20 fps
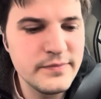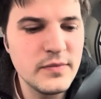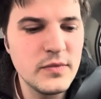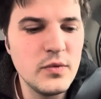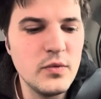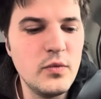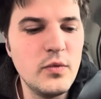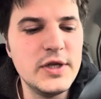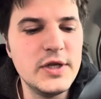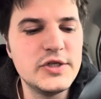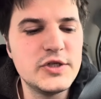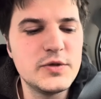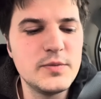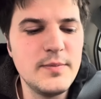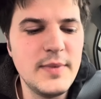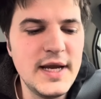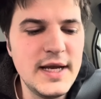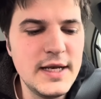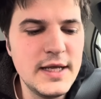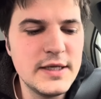which
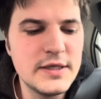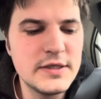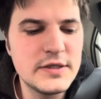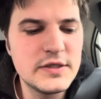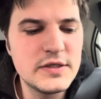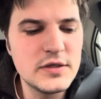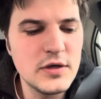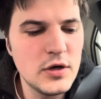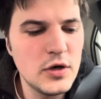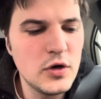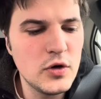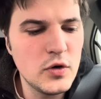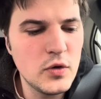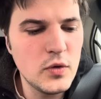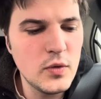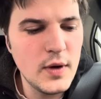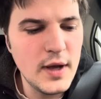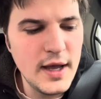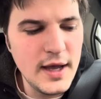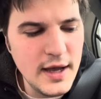made it
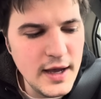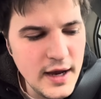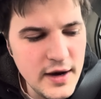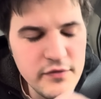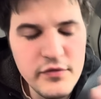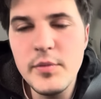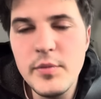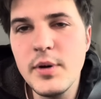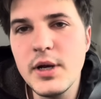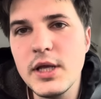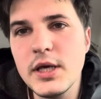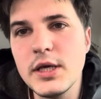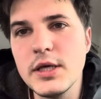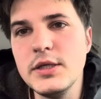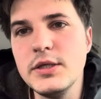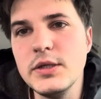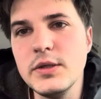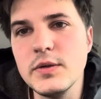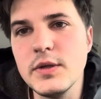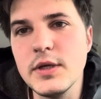so everybody can
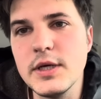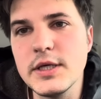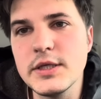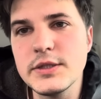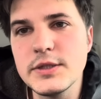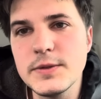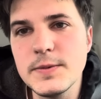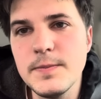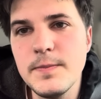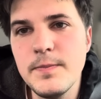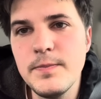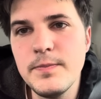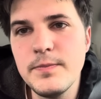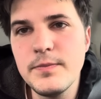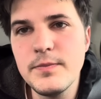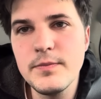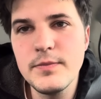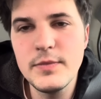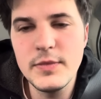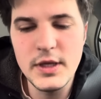do this.
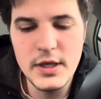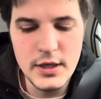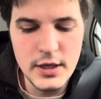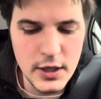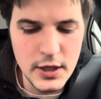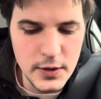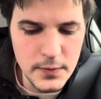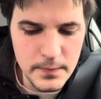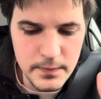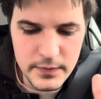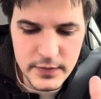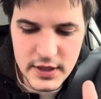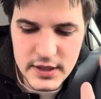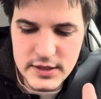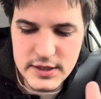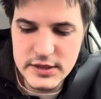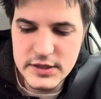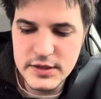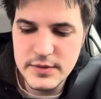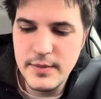It
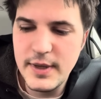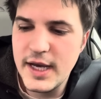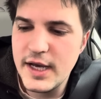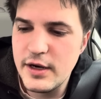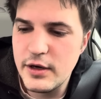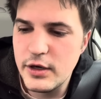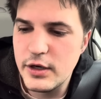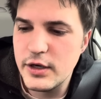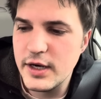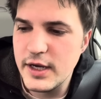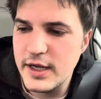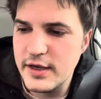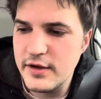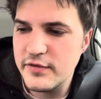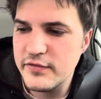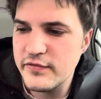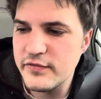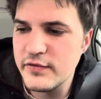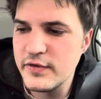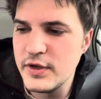doesn't matter
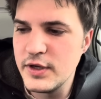if